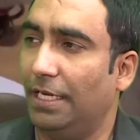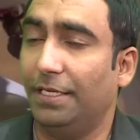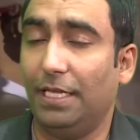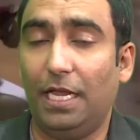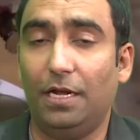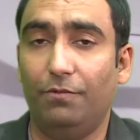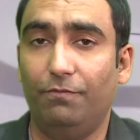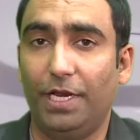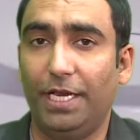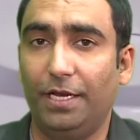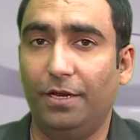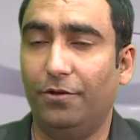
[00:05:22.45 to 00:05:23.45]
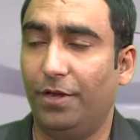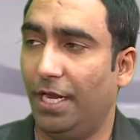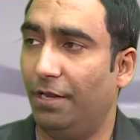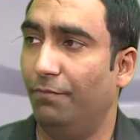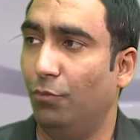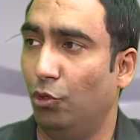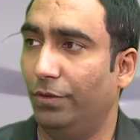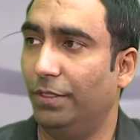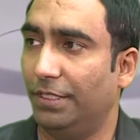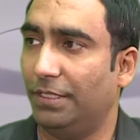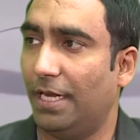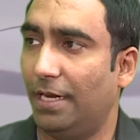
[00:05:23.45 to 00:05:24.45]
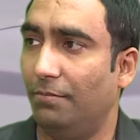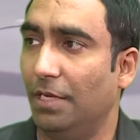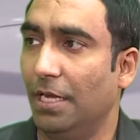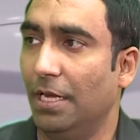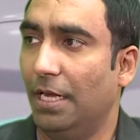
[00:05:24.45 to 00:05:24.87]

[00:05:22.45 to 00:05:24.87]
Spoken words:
Intel had a very creative booth this time,